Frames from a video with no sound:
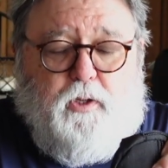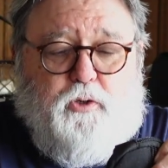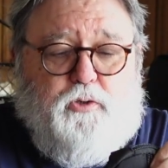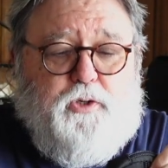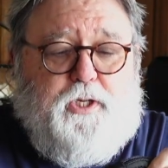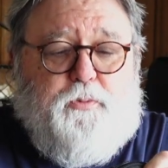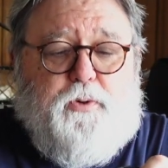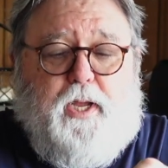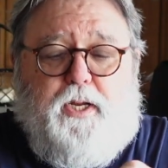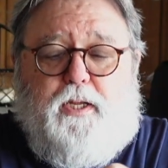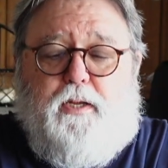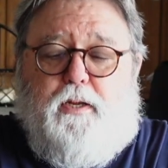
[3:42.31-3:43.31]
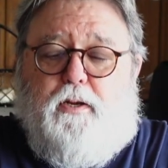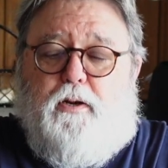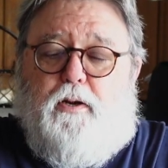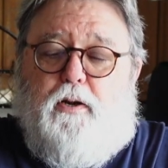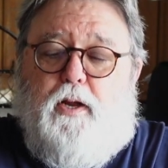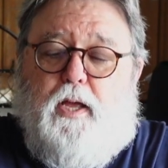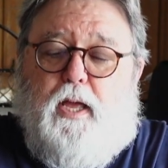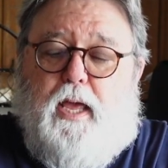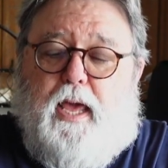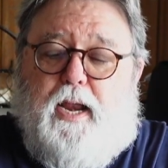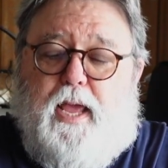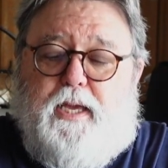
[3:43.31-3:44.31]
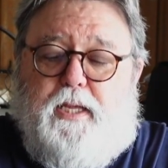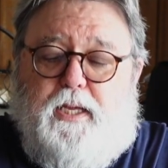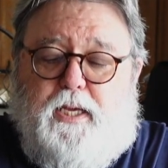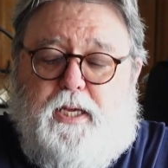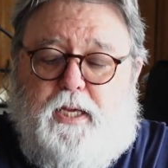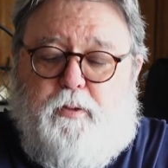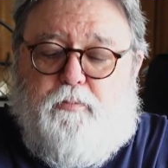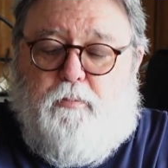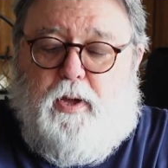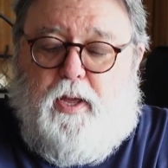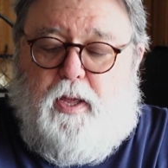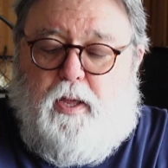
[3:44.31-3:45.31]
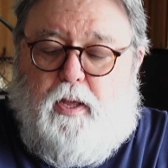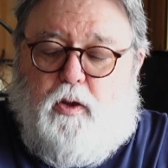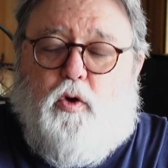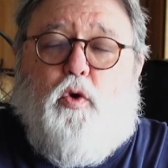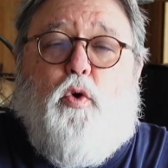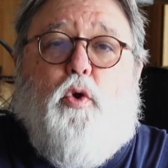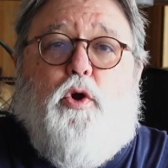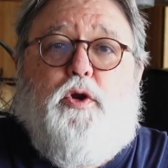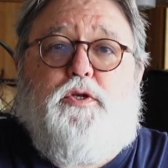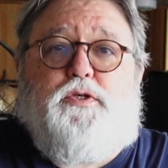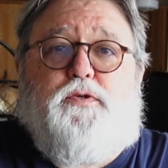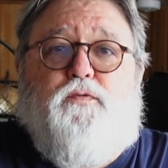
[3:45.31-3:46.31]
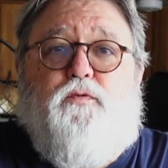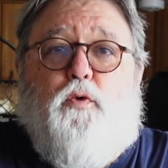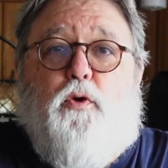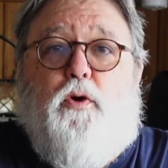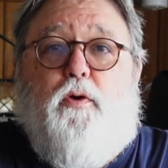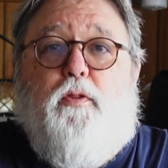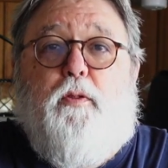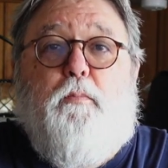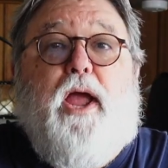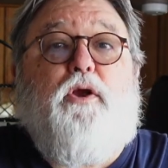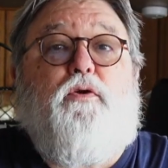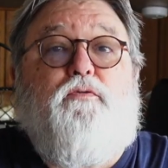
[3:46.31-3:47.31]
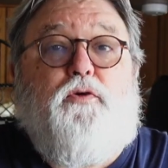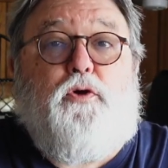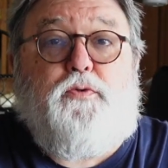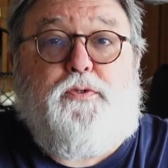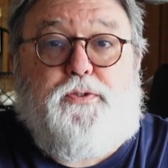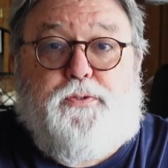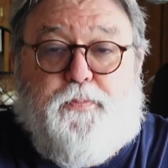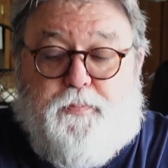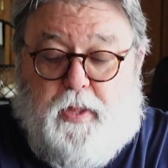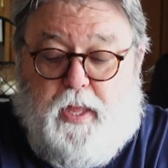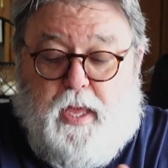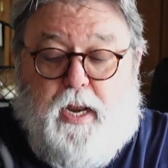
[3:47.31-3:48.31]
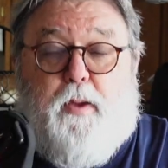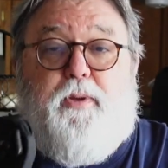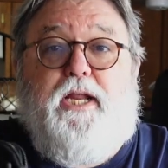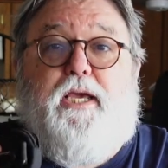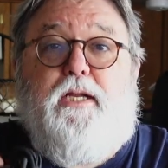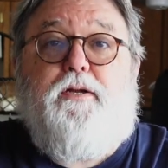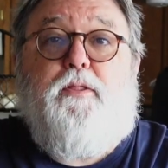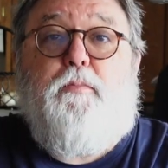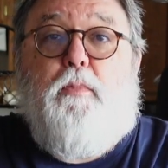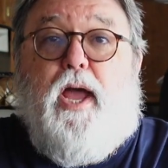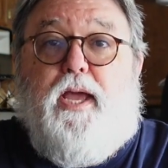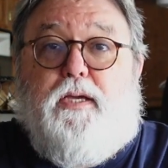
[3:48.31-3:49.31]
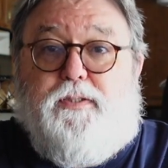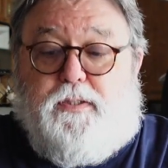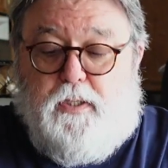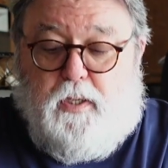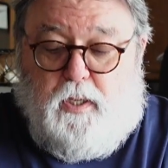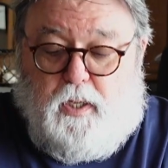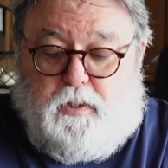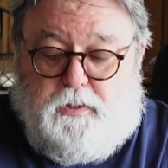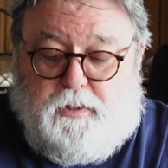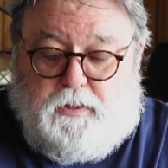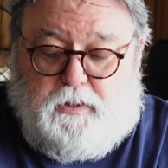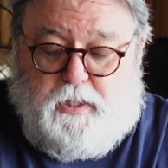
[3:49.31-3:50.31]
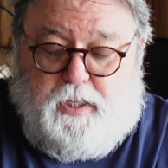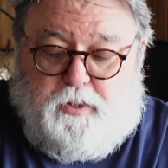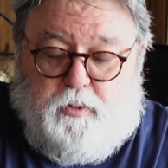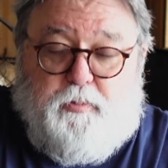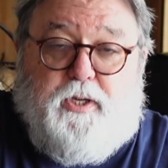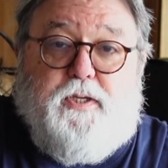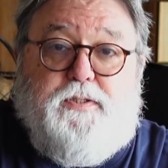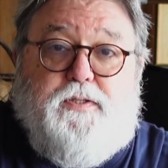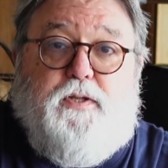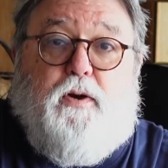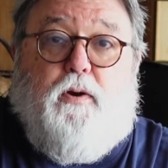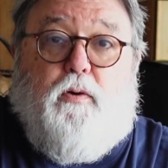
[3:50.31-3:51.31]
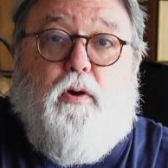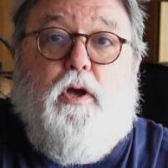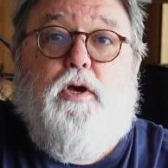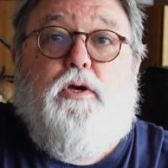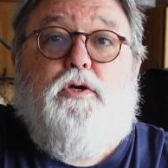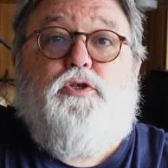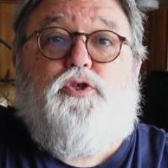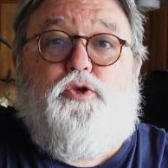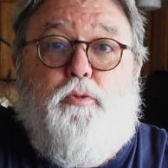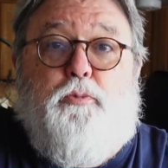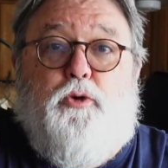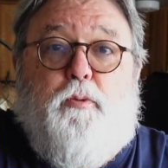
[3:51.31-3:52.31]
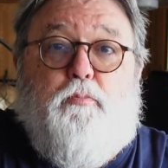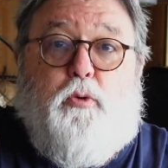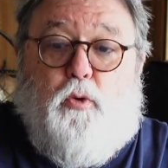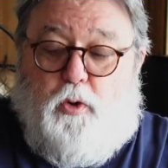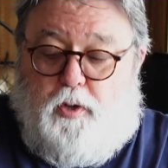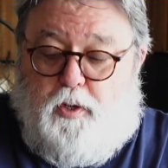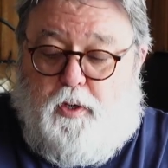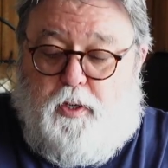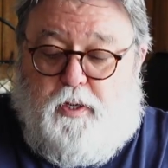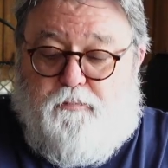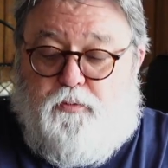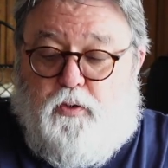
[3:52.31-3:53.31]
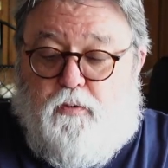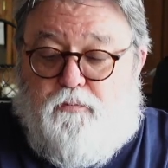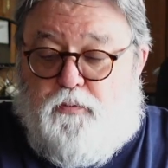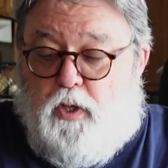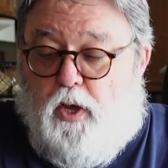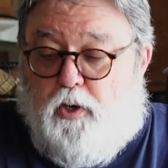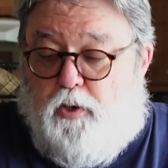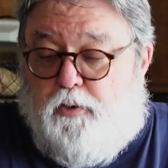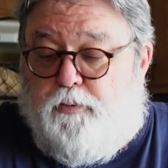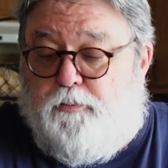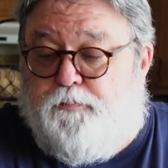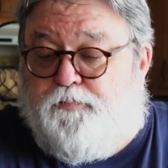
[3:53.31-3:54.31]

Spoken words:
goodie right here, and I can keep my cords for the microphones. And I'm going to get into the mics a little later because they're super important if you're a vlogger.